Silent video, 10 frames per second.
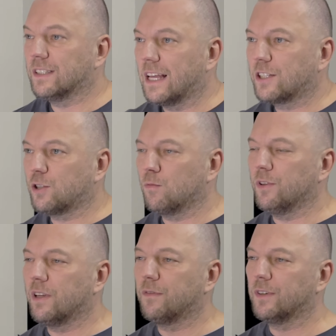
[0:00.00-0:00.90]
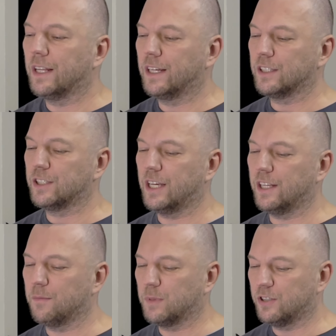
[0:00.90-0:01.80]
lecture will definitely
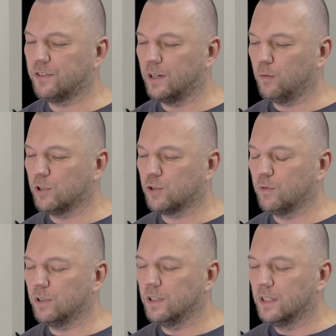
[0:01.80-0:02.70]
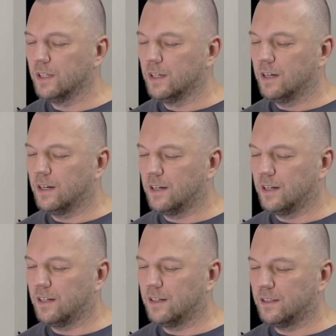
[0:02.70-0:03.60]
contain the material which will
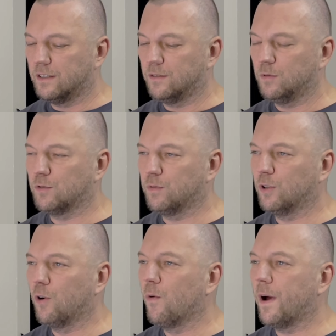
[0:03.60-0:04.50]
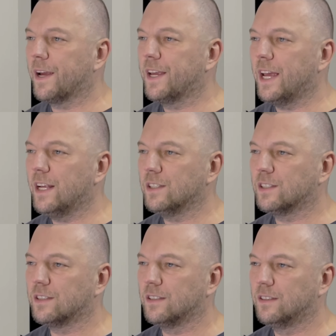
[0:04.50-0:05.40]
go
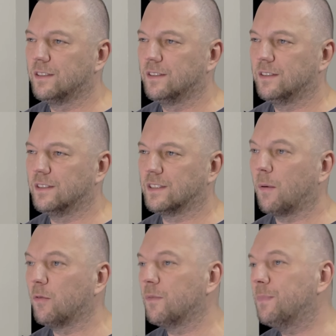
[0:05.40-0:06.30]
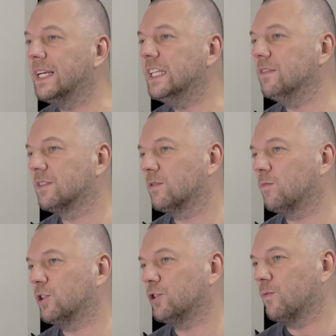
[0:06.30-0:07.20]
against some of the beliefs
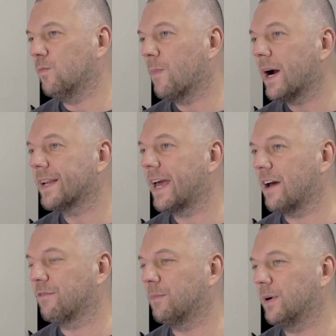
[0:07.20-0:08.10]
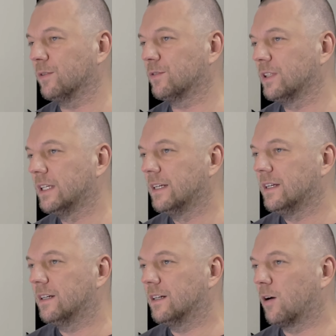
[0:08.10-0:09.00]
which you might have about
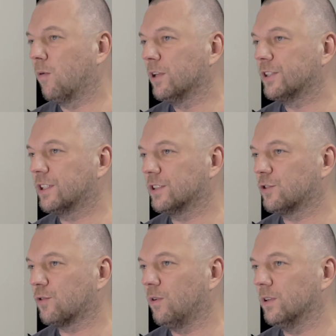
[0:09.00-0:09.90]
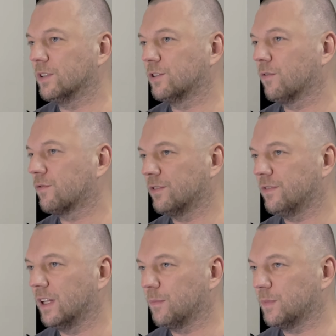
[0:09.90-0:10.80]
quality control and software
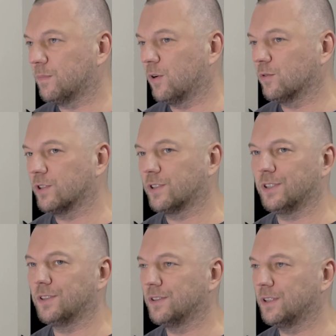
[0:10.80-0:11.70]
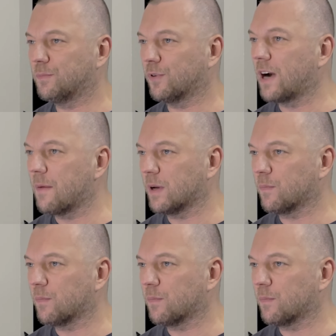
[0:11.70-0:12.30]
development process in programming